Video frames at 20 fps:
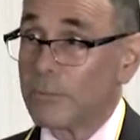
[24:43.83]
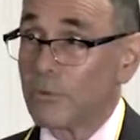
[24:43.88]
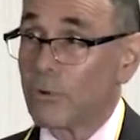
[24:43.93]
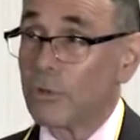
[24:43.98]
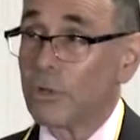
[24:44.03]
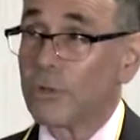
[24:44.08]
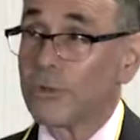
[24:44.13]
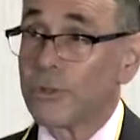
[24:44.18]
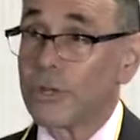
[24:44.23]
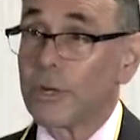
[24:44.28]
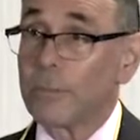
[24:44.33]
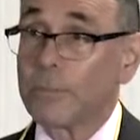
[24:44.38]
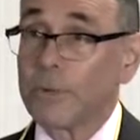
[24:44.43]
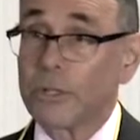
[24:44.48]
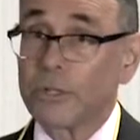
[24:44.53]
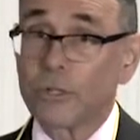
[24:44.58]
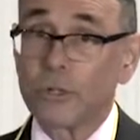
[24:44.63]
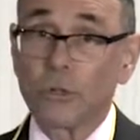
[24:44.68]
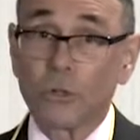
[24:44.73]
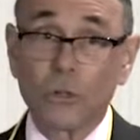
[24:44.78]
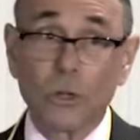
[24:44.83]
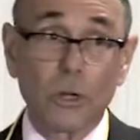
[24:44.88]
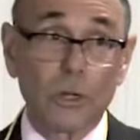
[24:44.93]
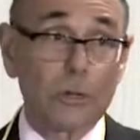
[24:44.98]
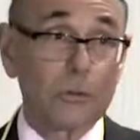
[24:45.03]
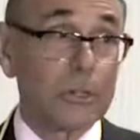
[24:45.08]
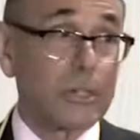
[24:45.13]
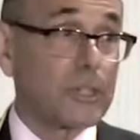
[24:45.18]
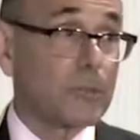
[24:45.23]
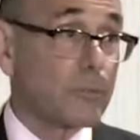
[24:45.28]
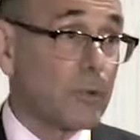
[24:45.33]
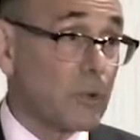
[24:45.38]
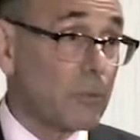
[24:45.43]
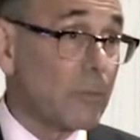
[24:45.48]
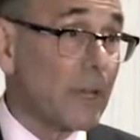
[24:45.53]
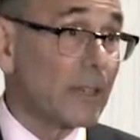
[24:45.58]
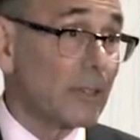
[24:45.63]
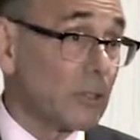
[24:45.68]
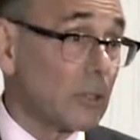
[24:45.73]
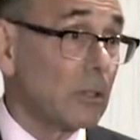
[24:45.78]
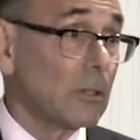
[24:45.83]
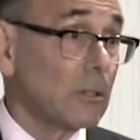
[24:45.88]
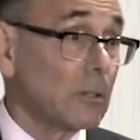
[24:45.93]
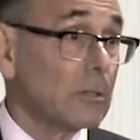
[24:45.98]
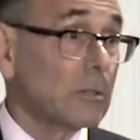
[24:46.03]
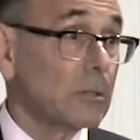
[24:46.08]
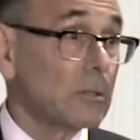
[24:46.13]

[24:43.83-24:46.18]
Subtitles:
Prolotherapy is no longer experimental.